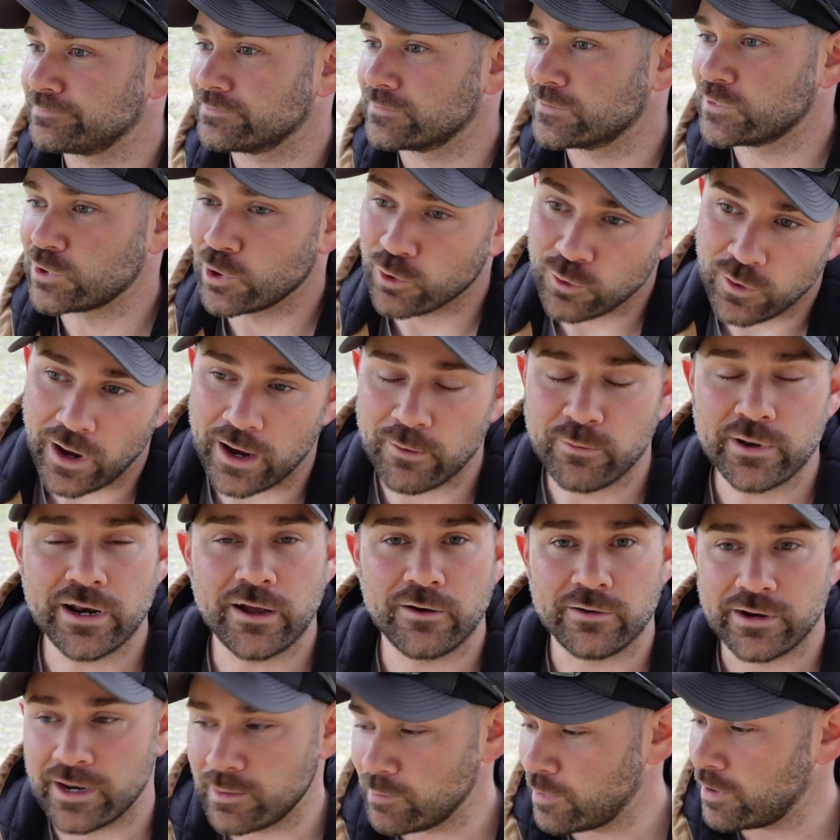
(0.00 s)
So I went
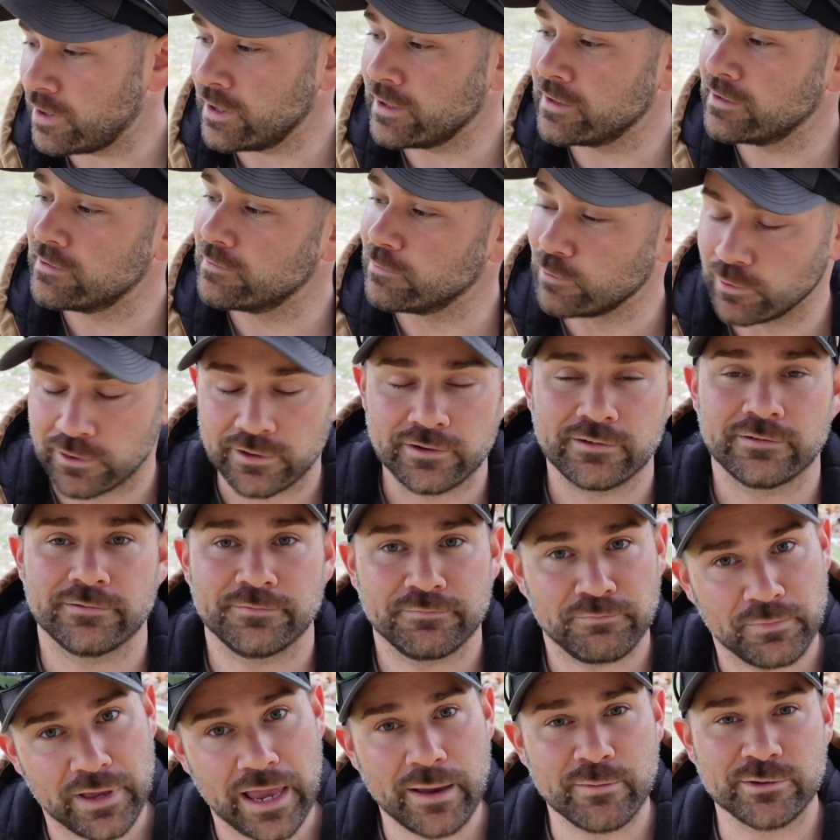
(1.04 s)
out and I bought, or
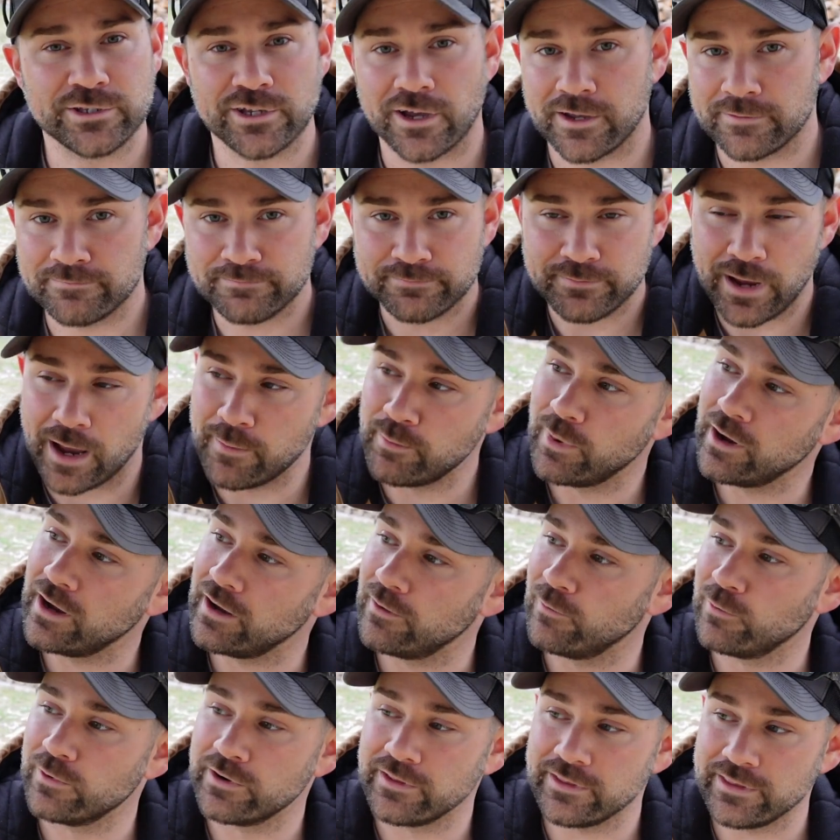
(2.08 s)
Amazon, I
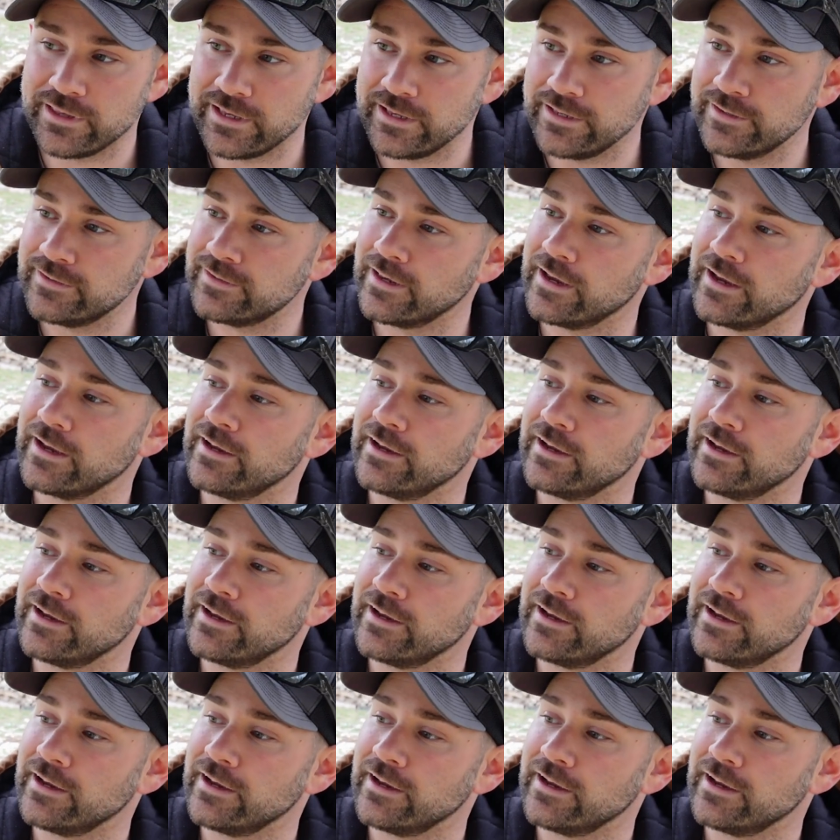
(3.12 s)
bought one of these